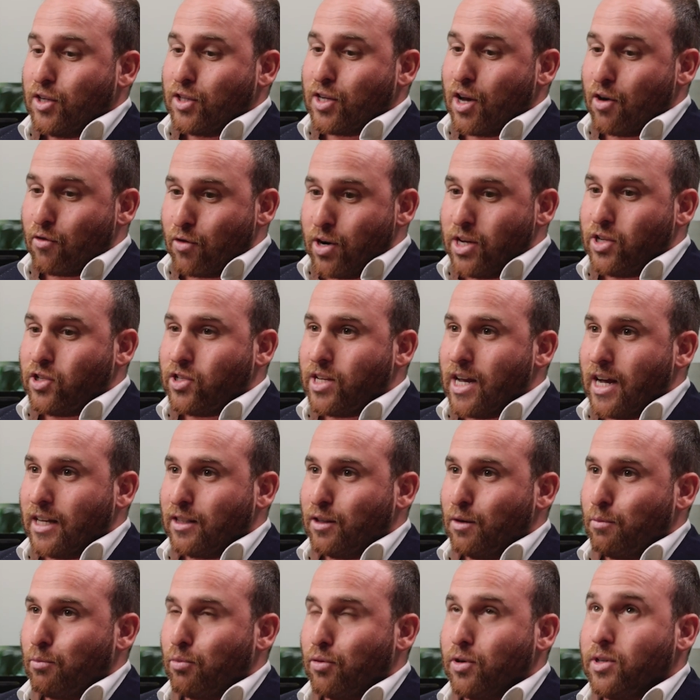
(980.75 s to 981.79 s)
So I reached out
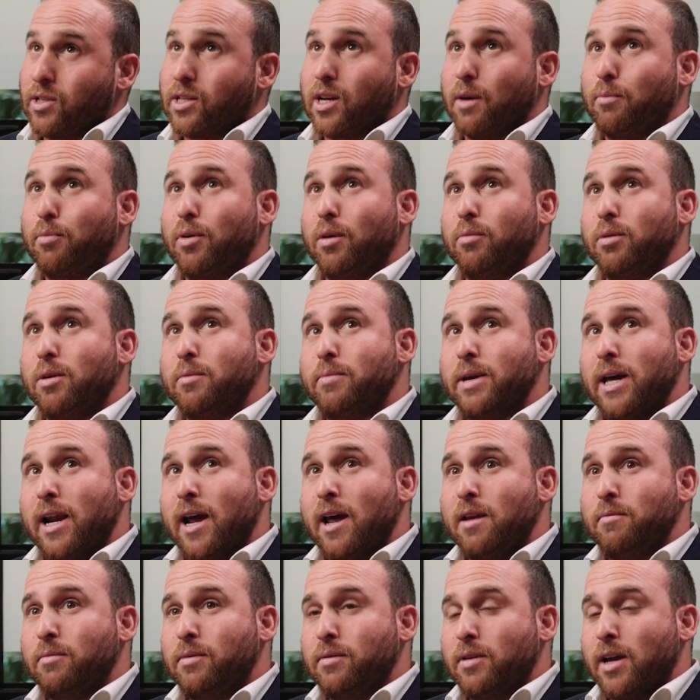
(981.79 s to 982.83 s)
to Priska probably about
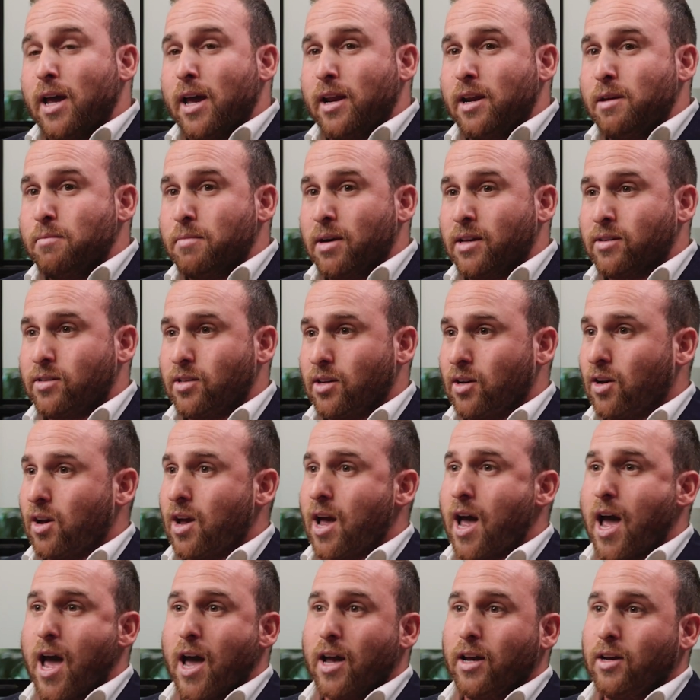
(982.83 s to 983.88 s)
18 months ago.
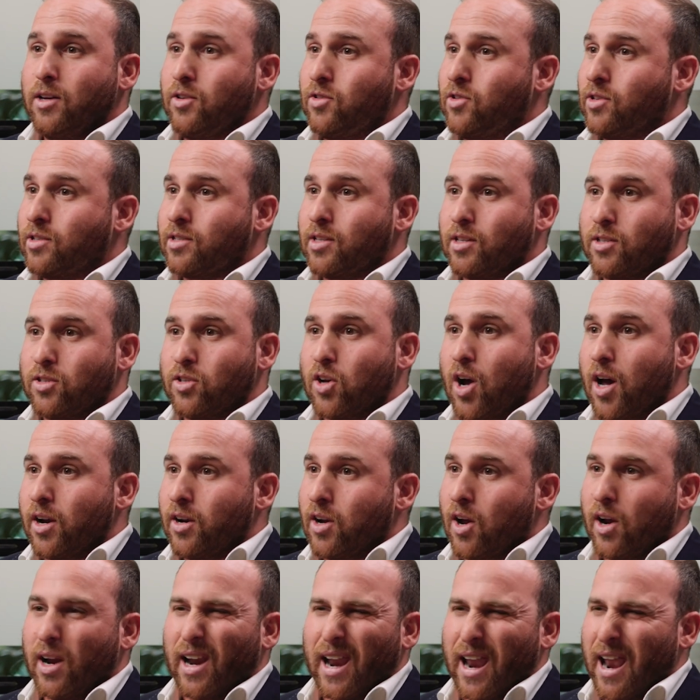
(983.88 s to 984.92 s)
Hey, just a side
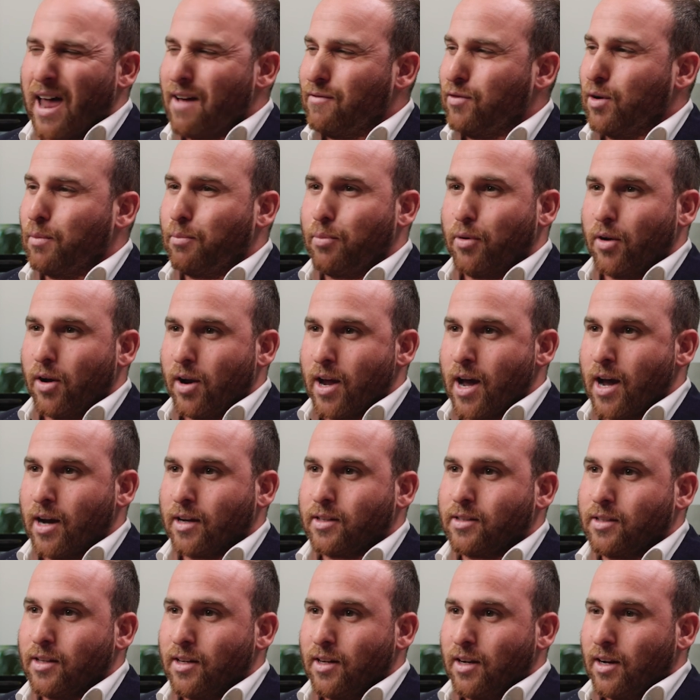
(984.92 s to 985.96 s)
note, love your
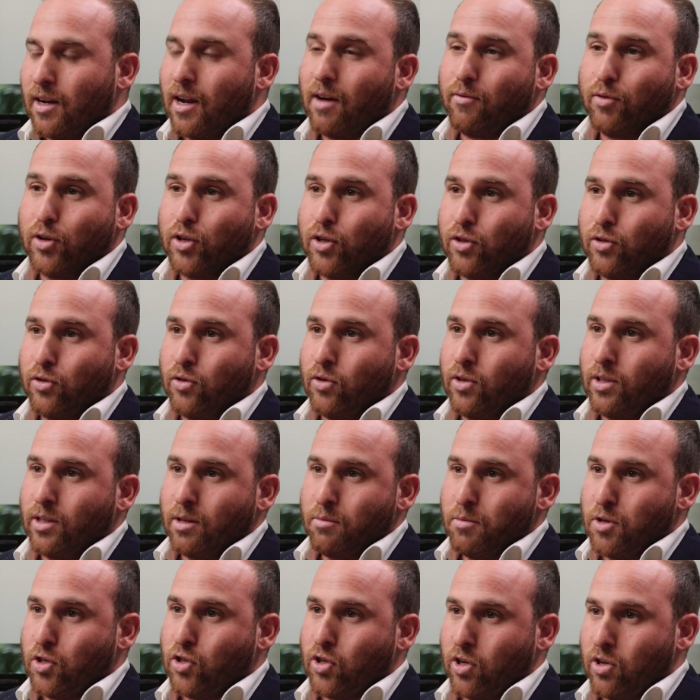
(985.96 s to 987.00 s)
product, love what you're doing, the
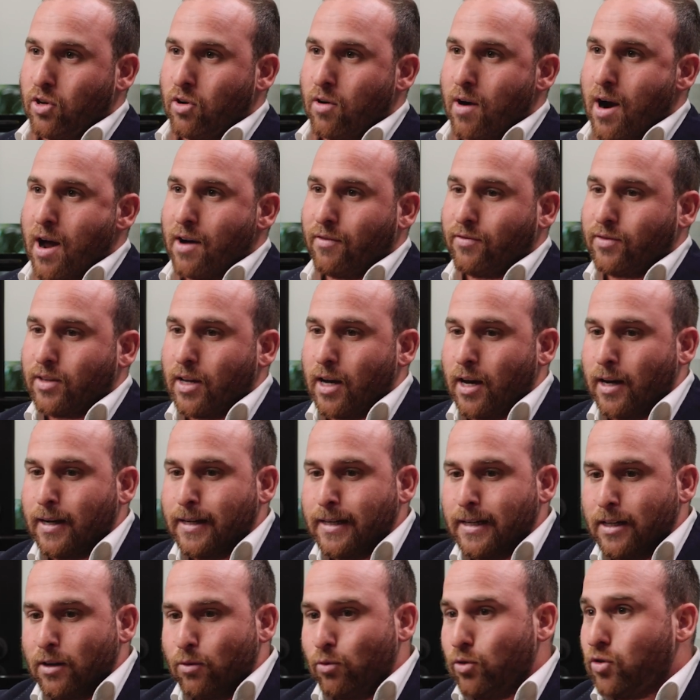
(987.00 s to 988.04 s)
mission you're after.
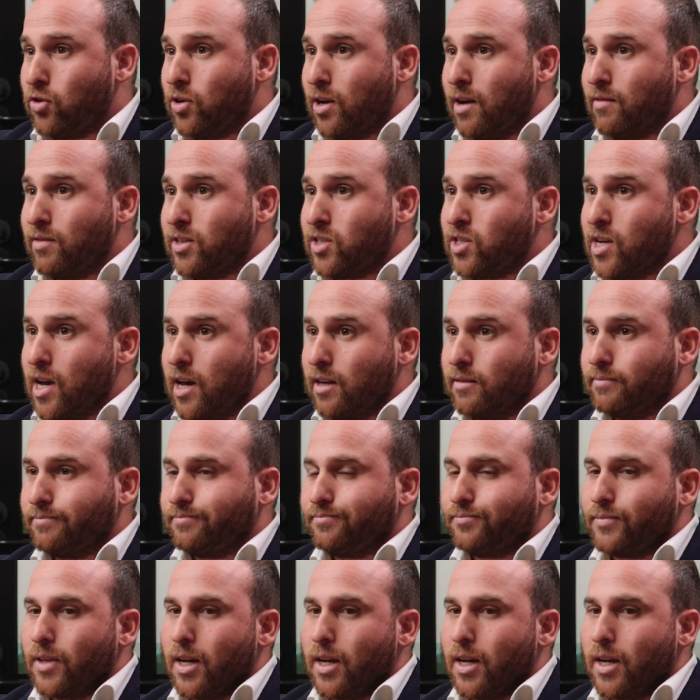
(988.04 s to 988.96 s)
We should have a chat.